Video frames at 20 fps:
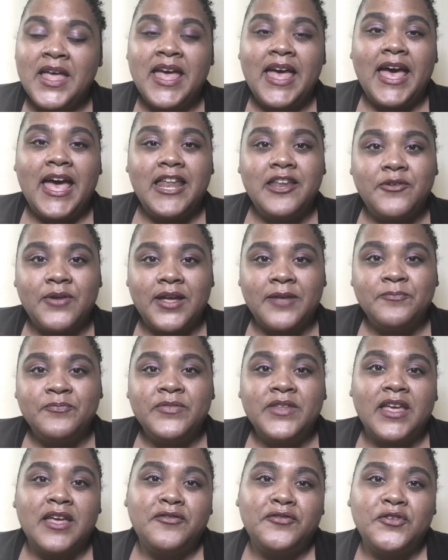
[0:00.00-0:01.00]
anyway,
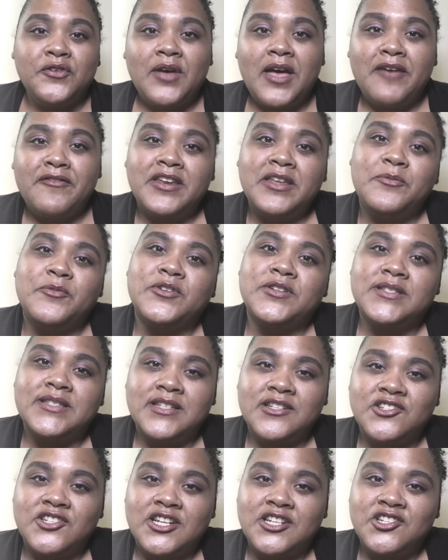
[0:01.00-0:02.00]
if you have any more
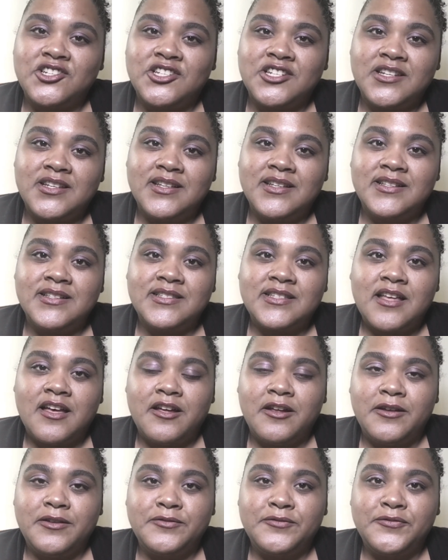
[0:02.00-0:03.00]
suggestions
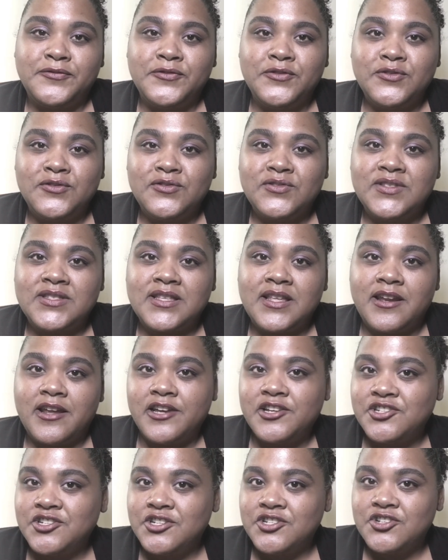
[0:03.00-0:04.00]
on foods that I
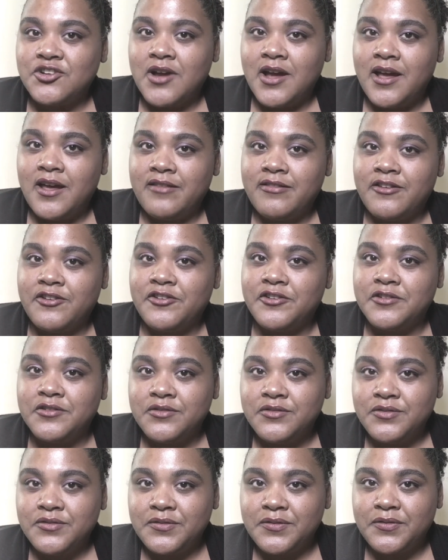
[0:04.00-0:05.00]
should try that are
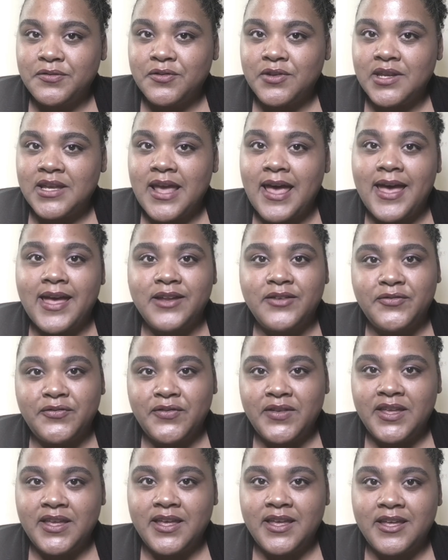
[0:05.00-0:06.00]
gluten-free and
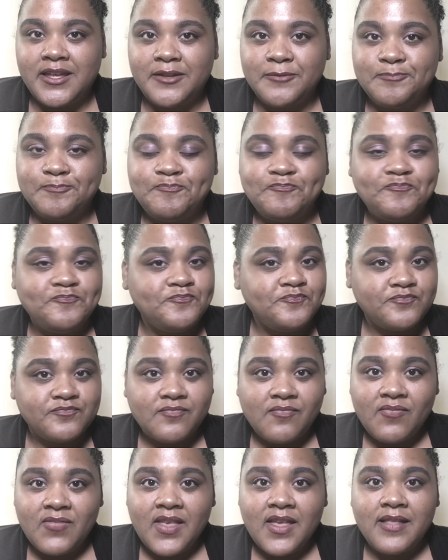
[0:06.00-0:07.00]
vegan,
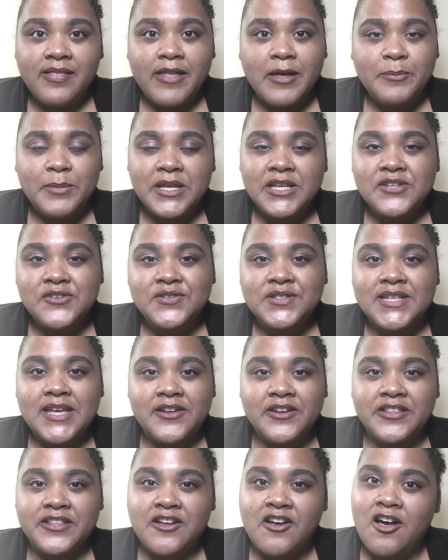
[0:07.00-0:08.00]
let me know down
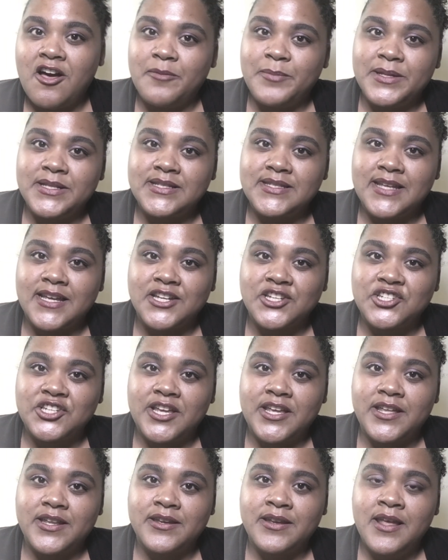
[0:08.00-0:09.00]
in the comment
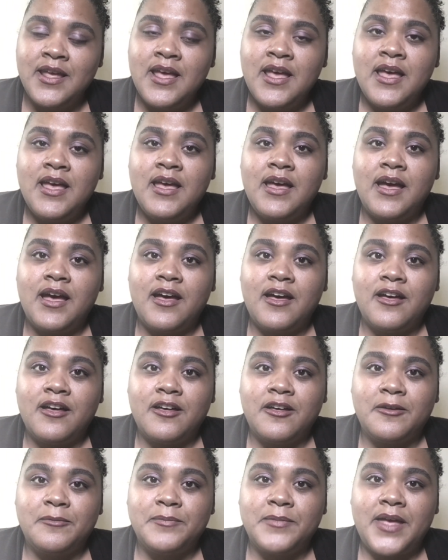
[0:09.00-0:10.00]
section.
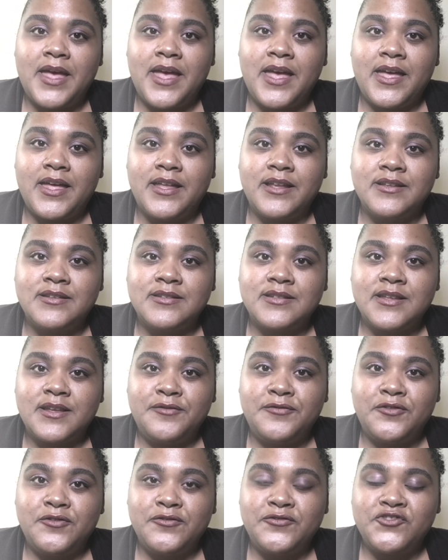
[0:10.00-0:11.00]
And
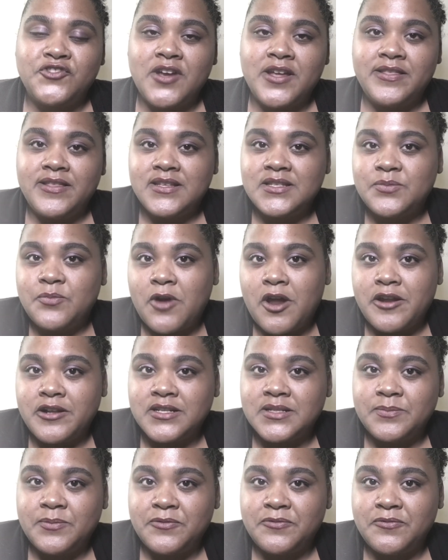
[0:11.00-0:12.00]
if you've tried these
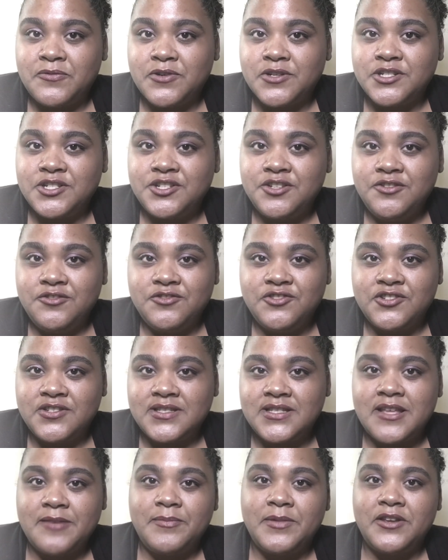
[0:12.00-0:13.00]
products before too, just
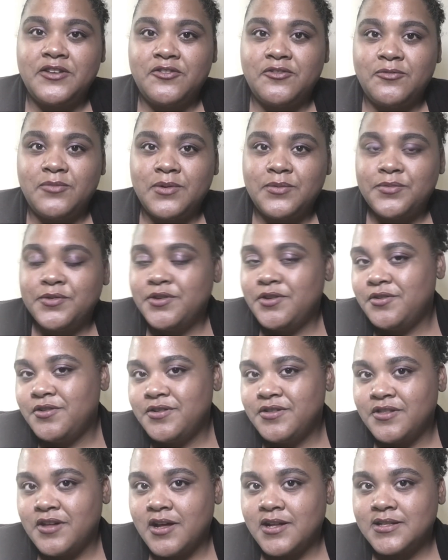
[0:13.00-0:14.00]
let me know, what were your
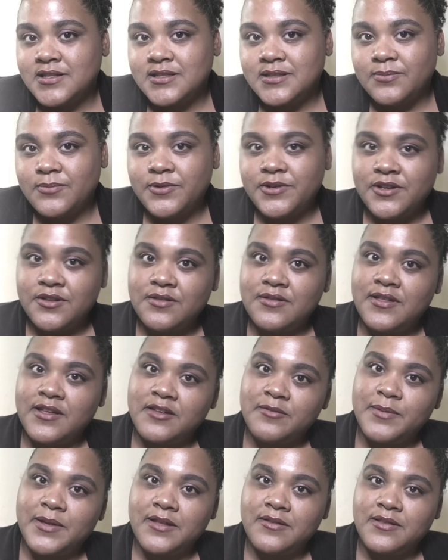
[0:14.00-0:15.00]
thoughts? What do you think
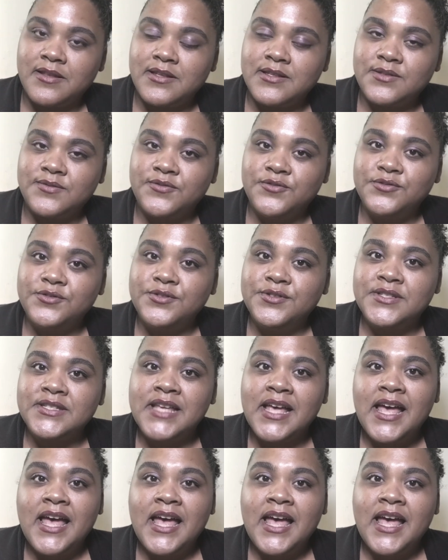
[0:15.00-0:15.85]
about these foods?